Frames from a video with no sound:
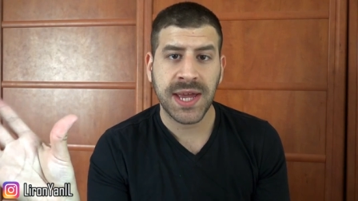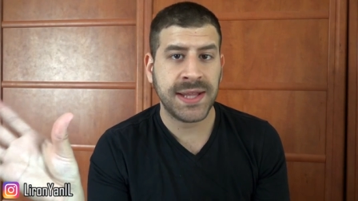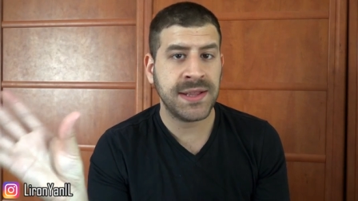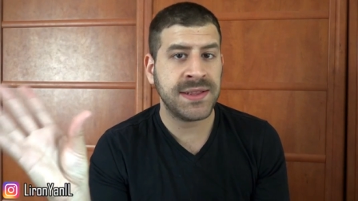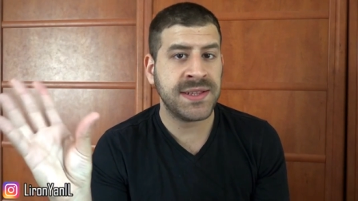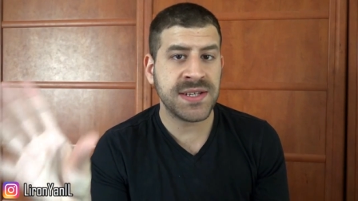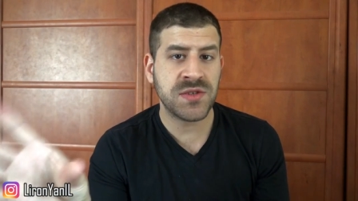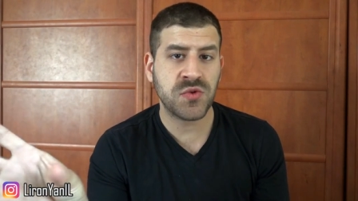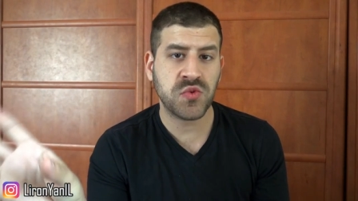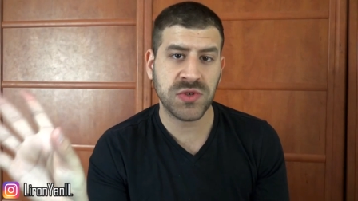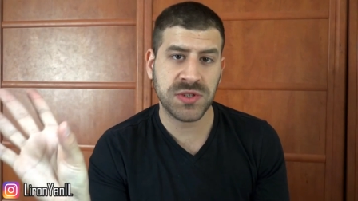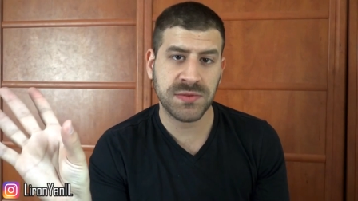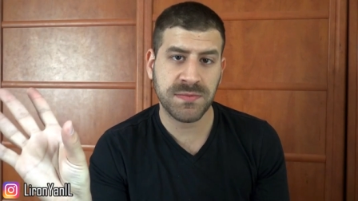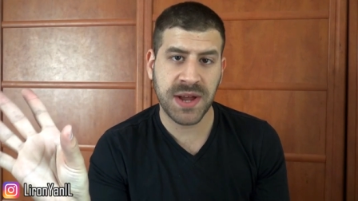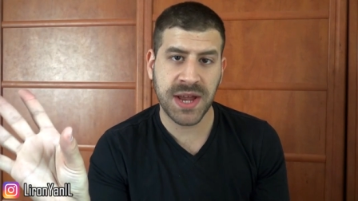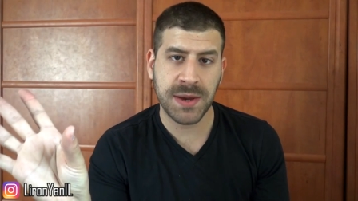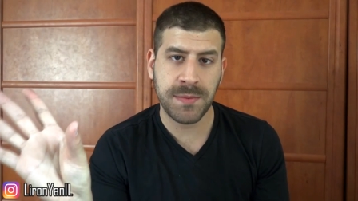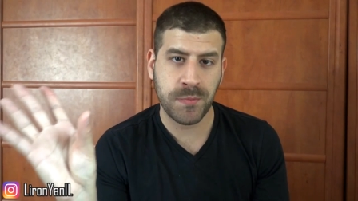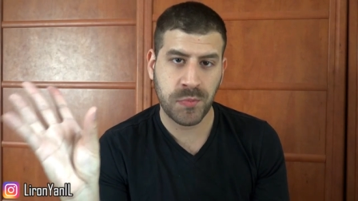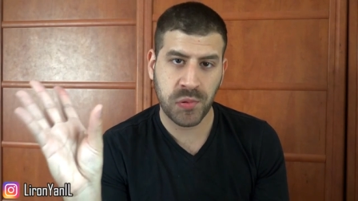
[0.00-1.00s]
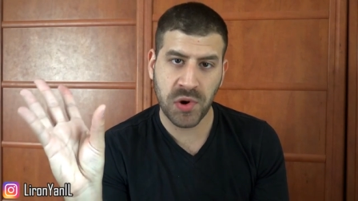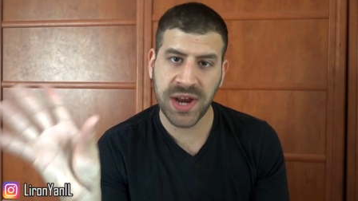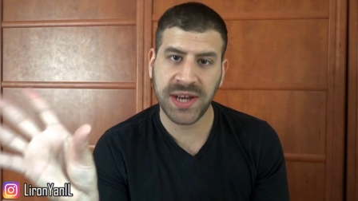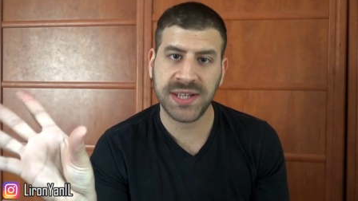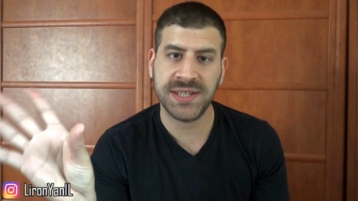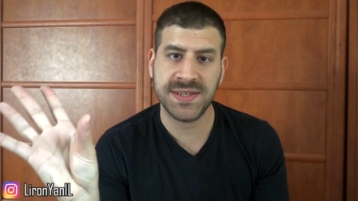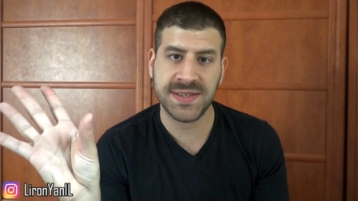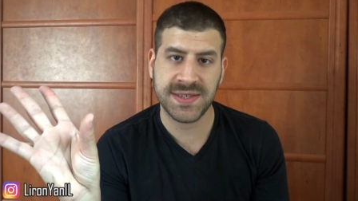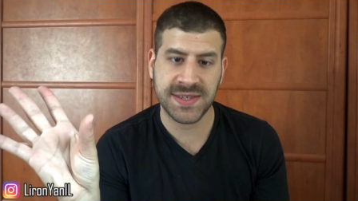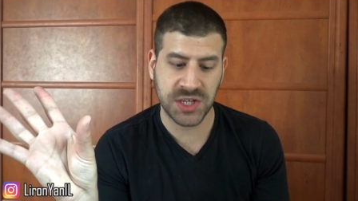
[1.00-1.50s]
And this was my
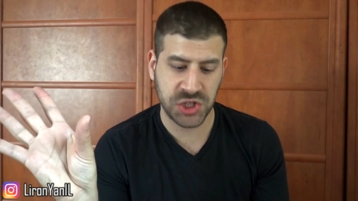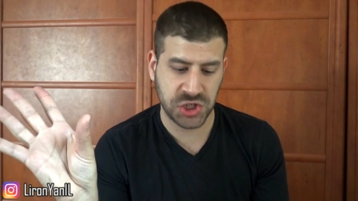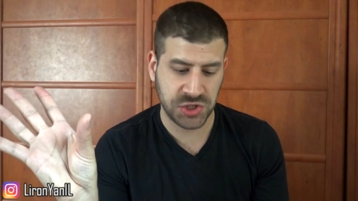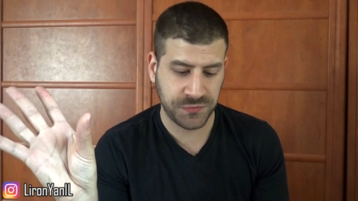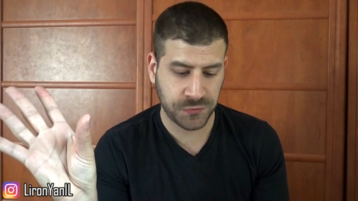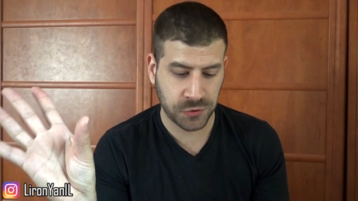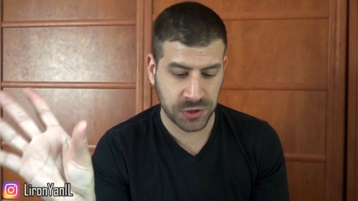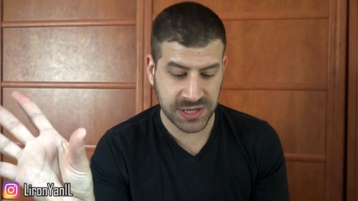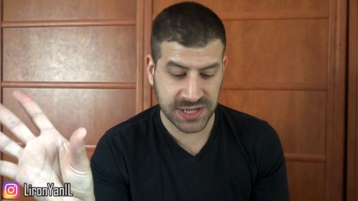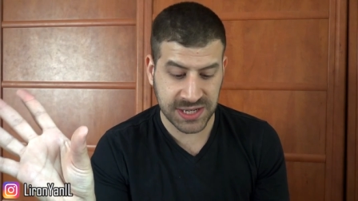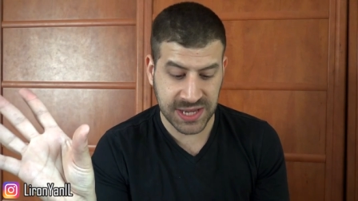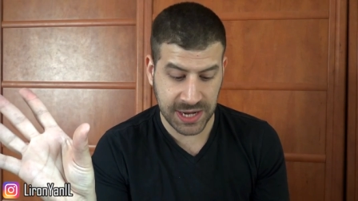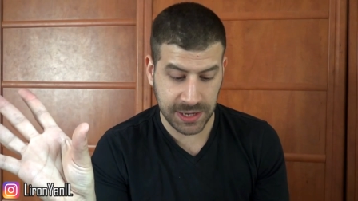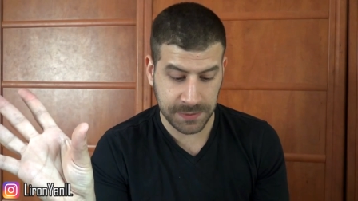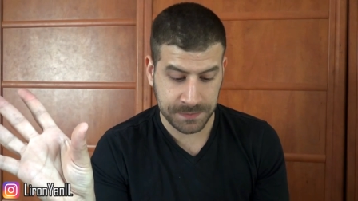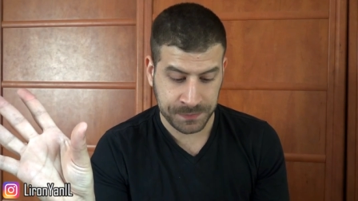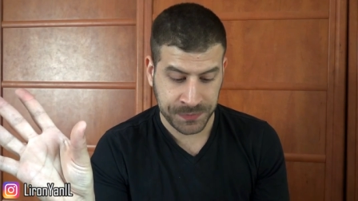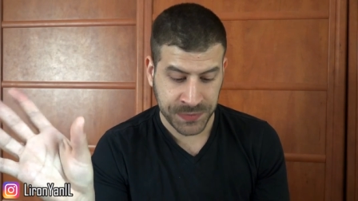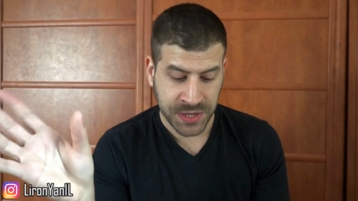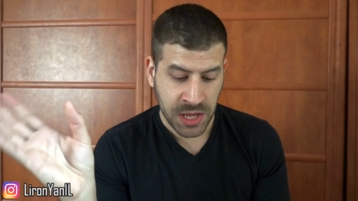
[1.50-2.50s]
practice session for the day.